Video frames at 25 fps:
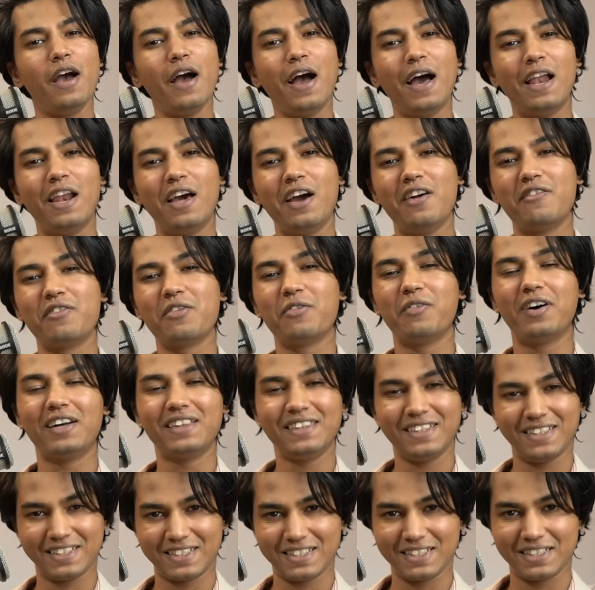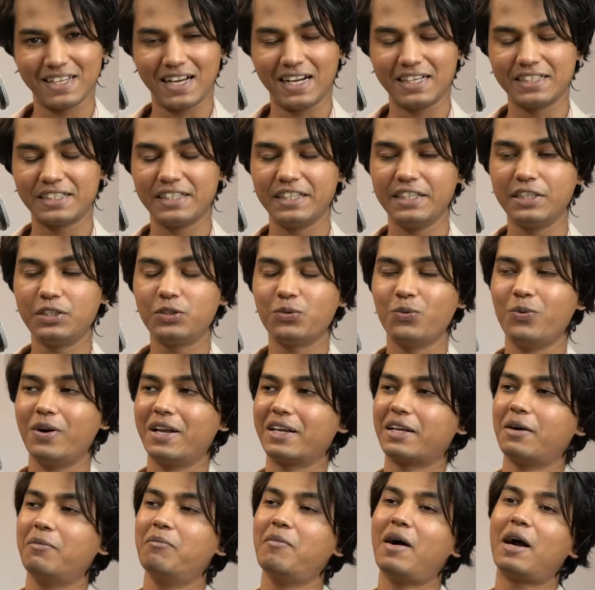Hello everyone, this is Ashish.
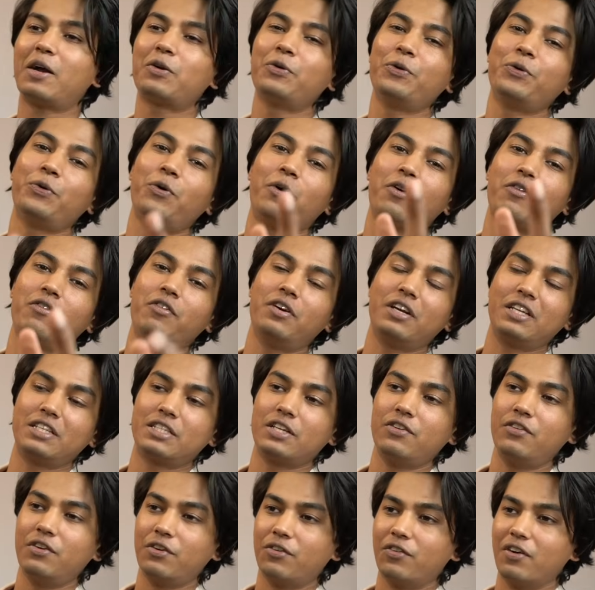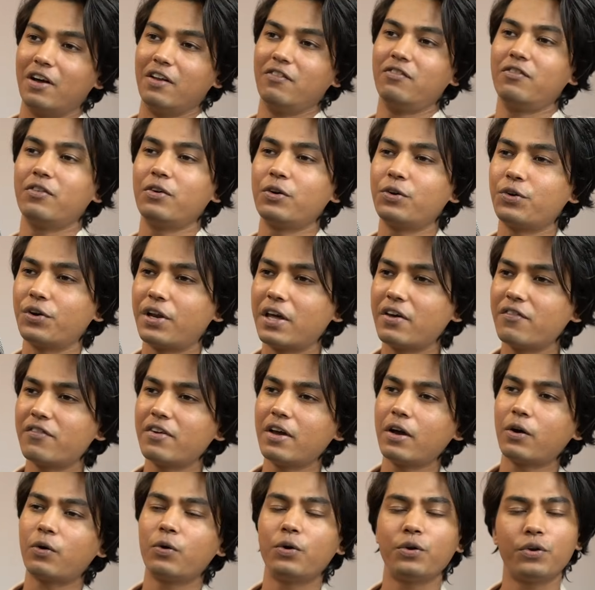Welcome back to Talk 4712. Today
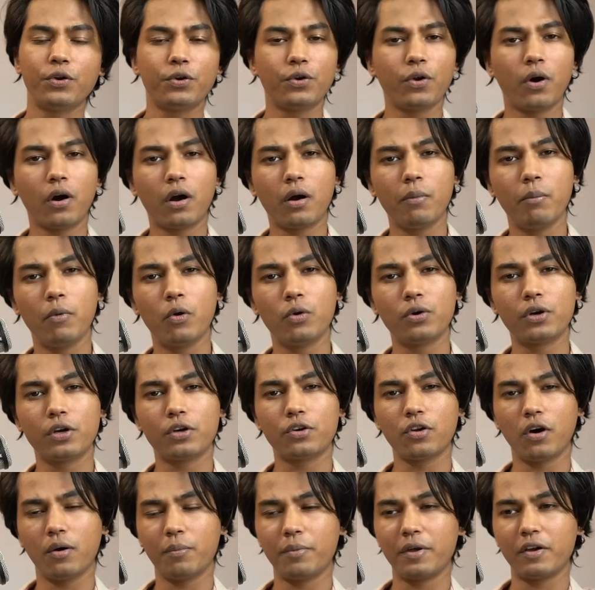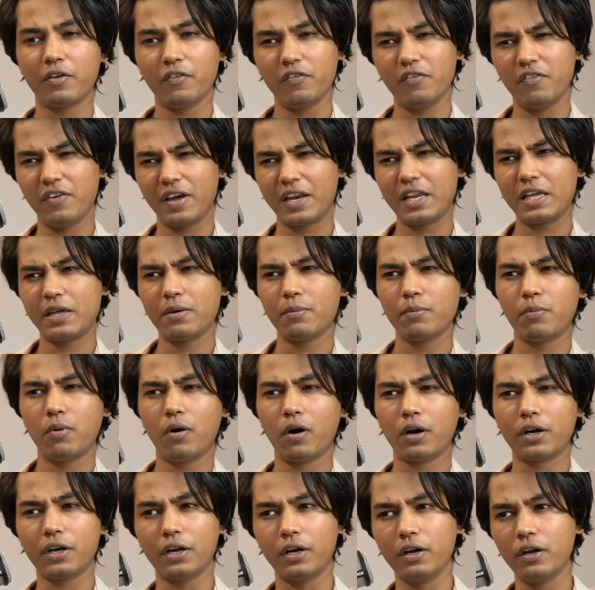we are going to talk about a topic very
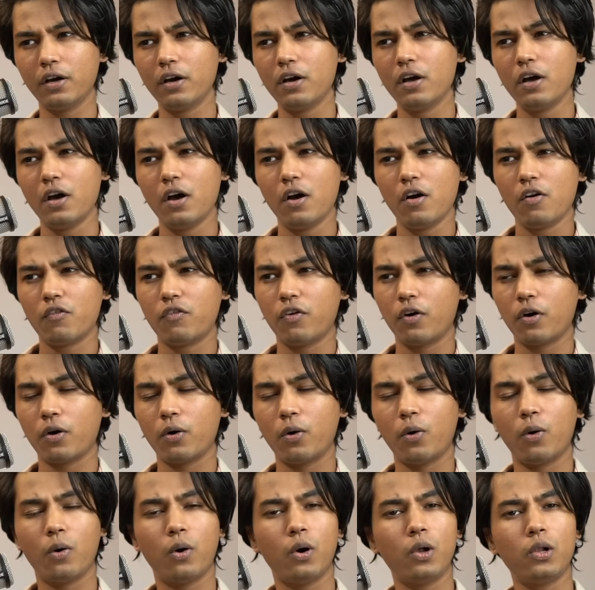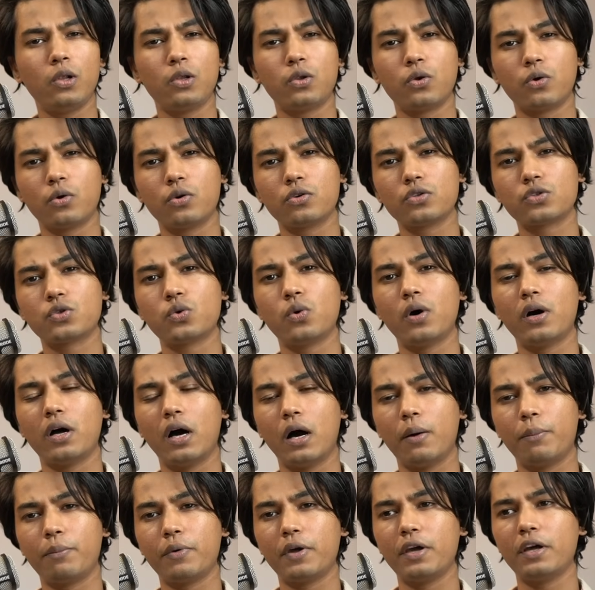important for all those who are
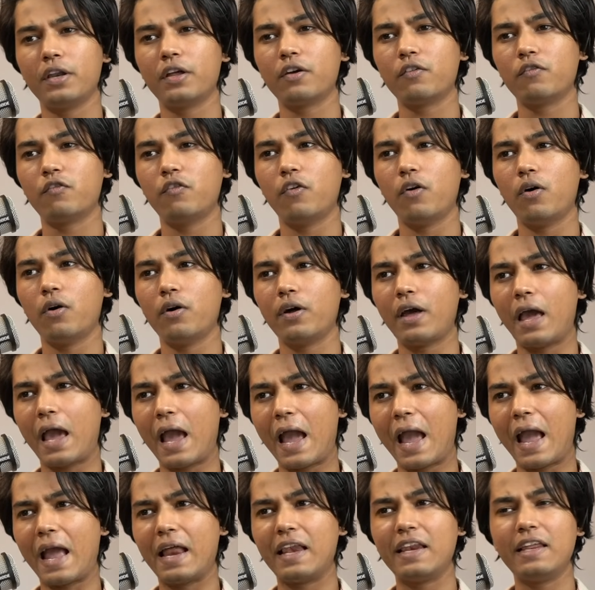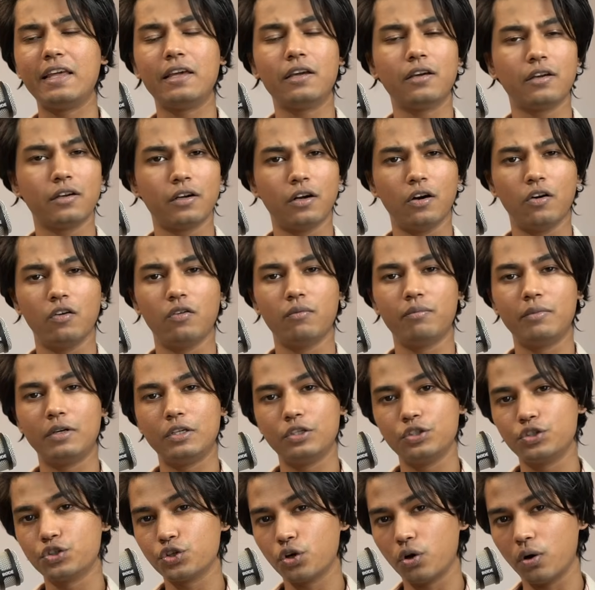appearing for any
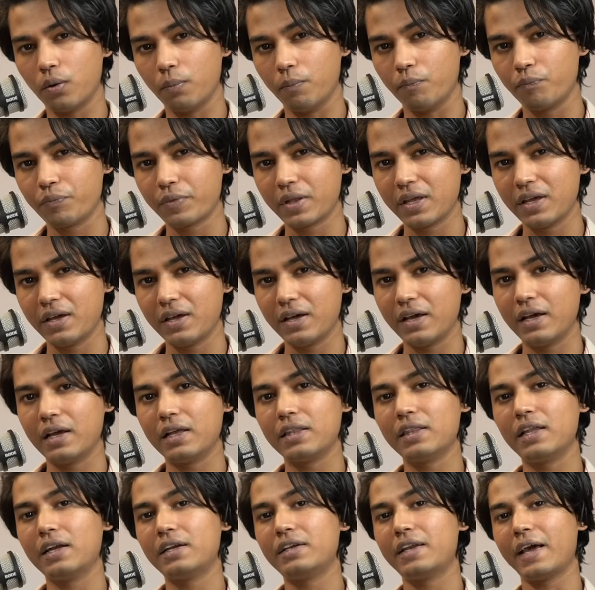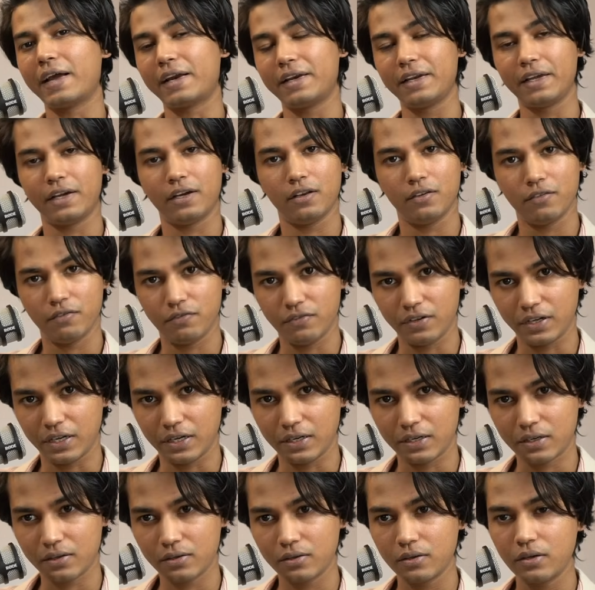government job in the technical
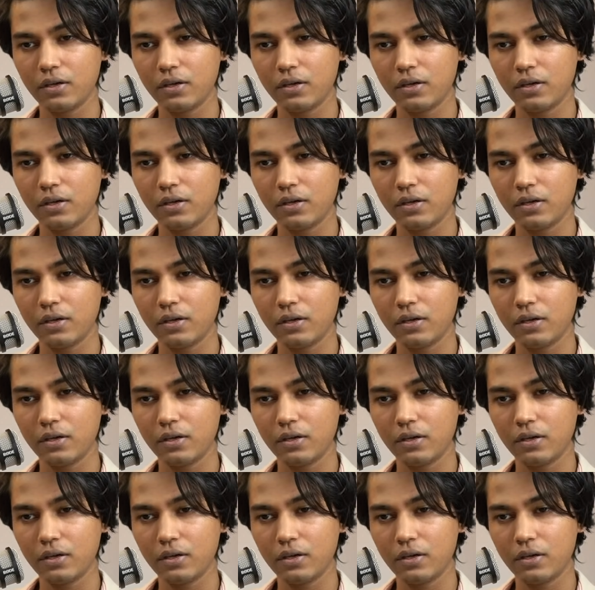field.